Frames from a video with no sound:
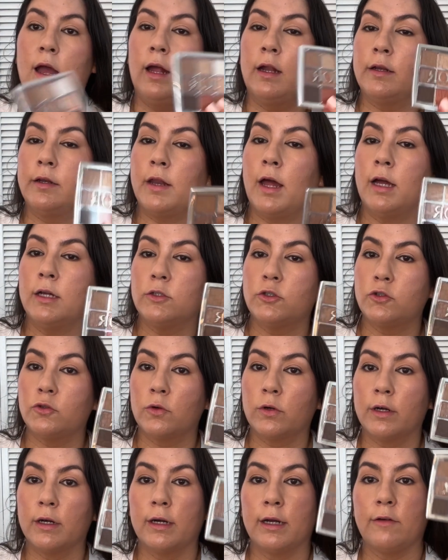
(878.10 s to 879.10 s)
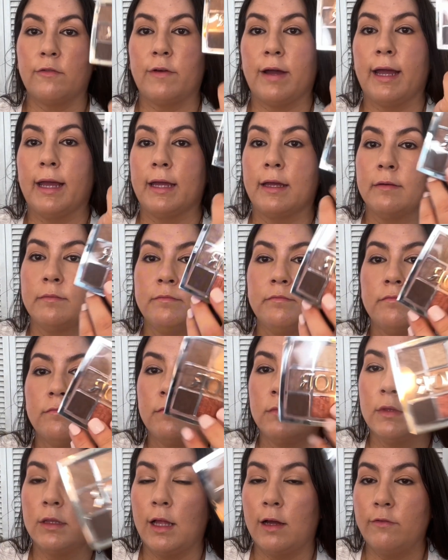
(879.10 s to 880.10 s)
not sure if I
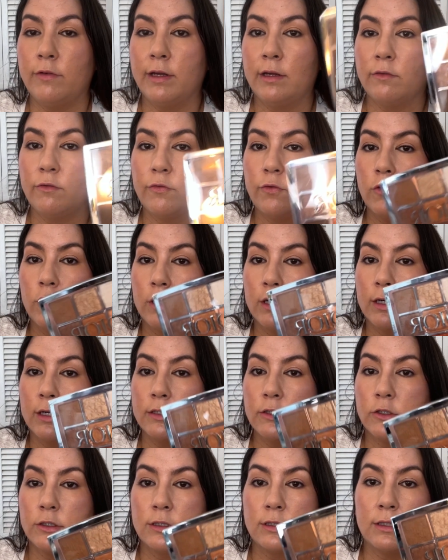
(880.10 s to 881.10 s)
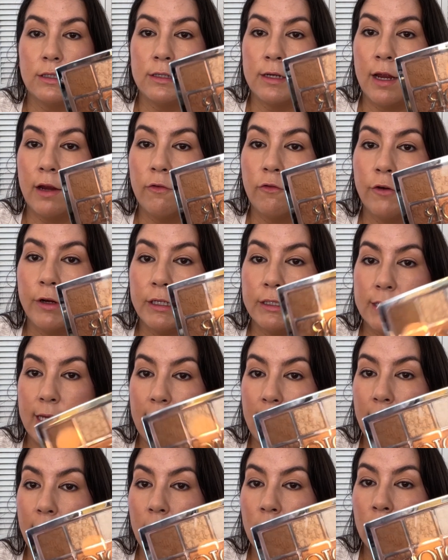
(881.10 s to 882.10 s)
love it for just an
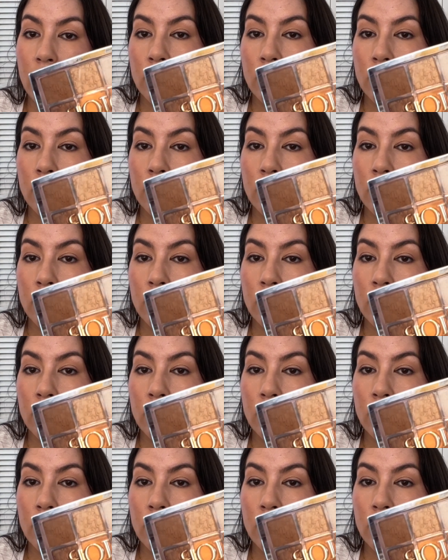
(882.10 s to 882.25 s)
everyday,